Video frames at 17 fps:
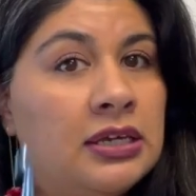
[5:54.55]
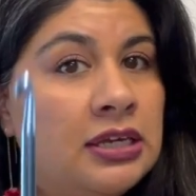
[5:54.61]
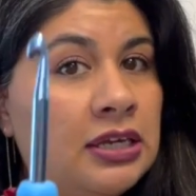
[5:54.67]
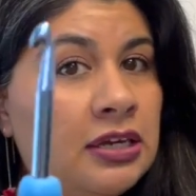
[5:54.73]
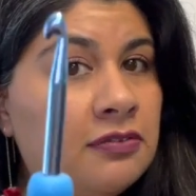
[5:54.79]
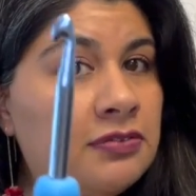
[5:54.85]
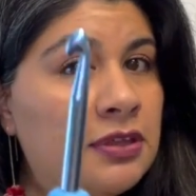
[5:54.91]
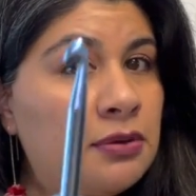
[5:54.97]

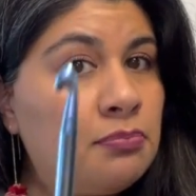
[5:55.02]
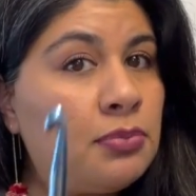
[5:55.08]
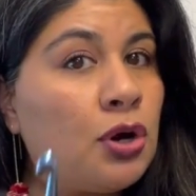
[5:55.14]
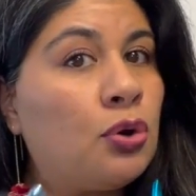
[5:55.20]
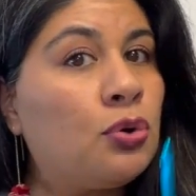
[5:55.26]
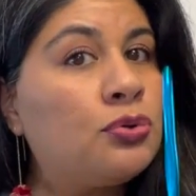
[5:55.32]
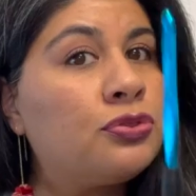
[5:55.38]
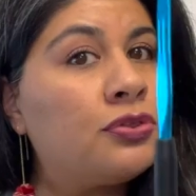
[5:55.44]
Give them
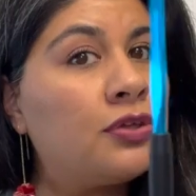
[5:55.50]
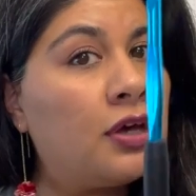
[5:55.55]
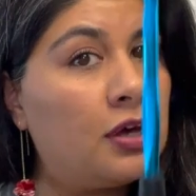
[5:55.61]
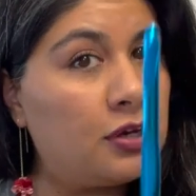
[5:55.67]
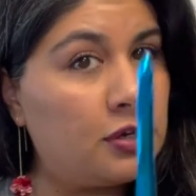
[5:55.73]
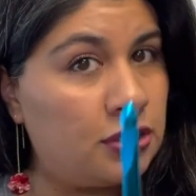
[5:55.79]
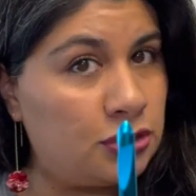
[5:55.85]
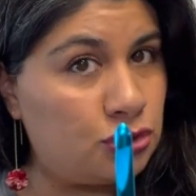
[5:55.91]
both
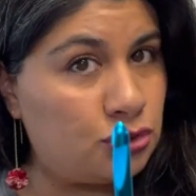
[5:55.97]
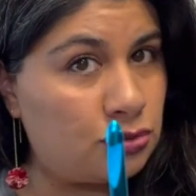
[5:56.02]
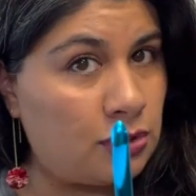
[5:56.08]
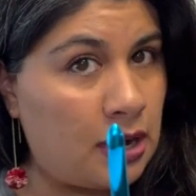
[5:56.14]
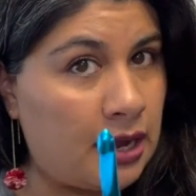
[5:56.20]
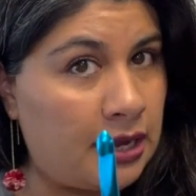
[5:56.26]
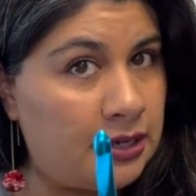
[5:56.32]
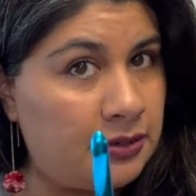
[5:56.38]
a good
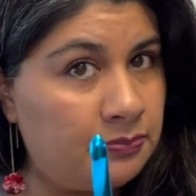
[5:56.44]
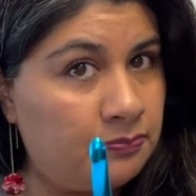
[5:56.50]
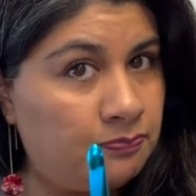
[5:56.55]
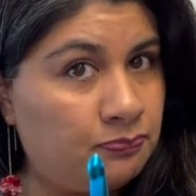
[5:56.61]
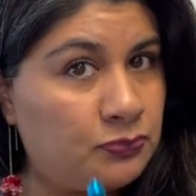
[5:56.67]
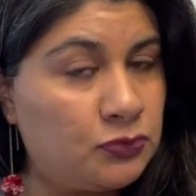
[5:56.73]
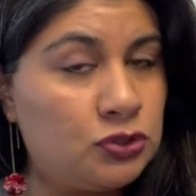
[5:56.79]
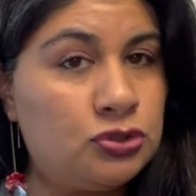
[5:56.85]
try.
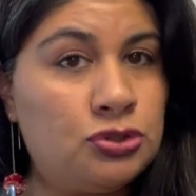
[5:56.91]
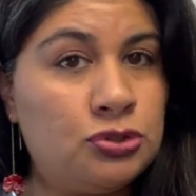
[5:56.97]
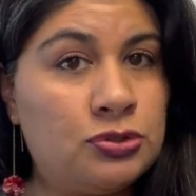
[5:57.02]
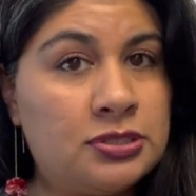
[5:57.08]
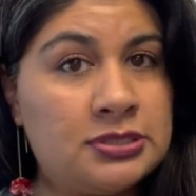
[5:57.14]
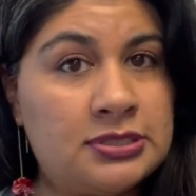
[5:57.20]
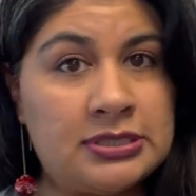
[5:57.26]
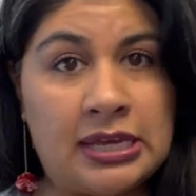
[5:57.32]
Do
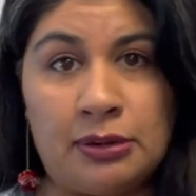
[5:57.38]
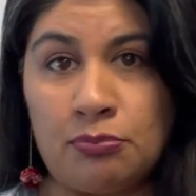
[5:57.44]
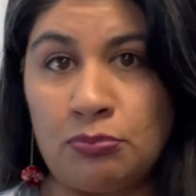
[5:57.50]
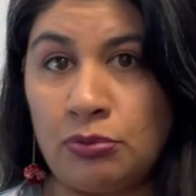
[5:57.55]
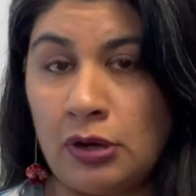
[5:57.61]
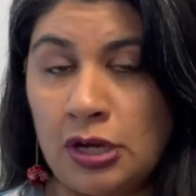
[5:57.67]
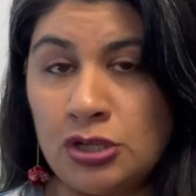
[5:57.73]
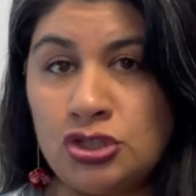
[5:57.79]
the same
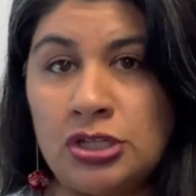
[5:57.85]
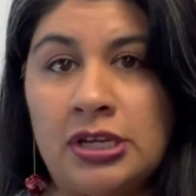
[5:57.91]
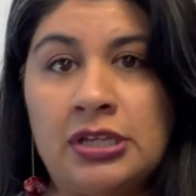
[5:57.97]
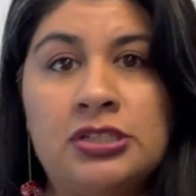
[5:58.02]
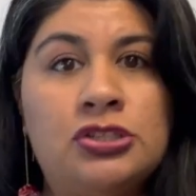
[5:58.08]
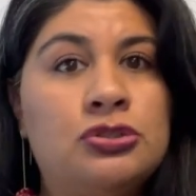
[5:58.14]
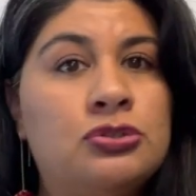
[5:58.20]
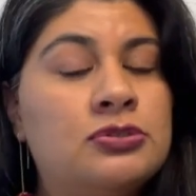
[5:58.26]

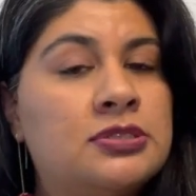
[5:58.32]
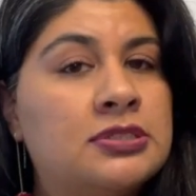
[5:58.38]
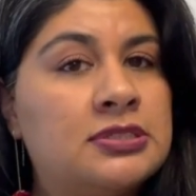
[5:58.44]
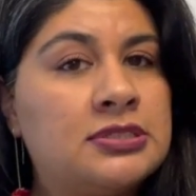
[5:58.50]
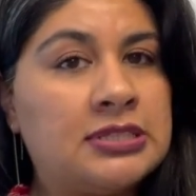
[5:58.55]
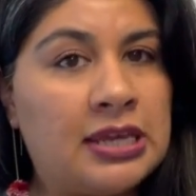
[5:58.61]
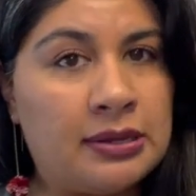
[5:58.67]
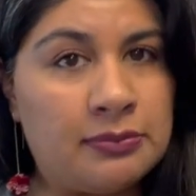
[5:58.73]
project, use the
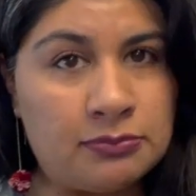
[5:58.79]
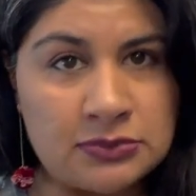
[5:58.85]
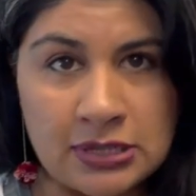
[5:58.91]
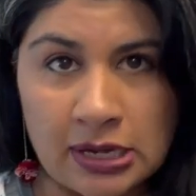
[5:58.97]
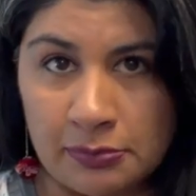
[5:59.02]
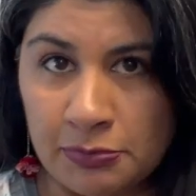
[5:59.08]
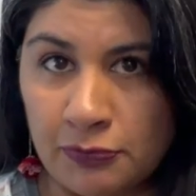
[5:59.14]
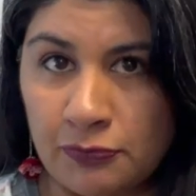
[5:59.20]
same
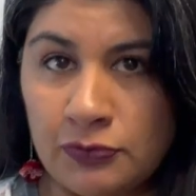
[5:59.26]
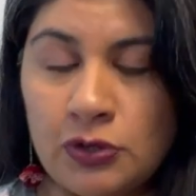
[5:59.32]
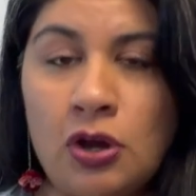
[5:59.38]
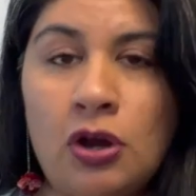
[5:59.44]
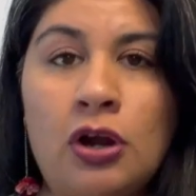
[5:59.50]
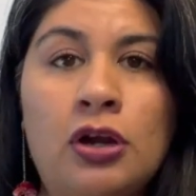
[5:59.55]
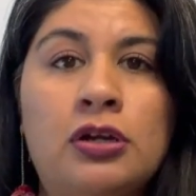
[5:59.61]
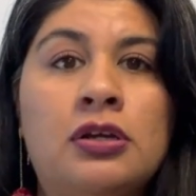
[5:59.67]
type of
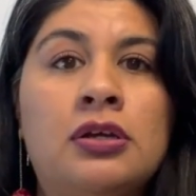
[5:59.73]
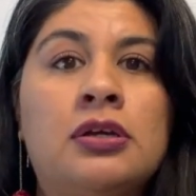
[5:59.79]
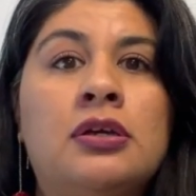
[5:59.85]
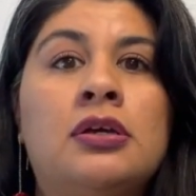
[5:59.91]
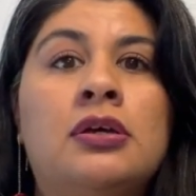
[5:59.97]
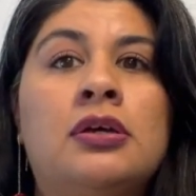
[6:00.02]
yarn,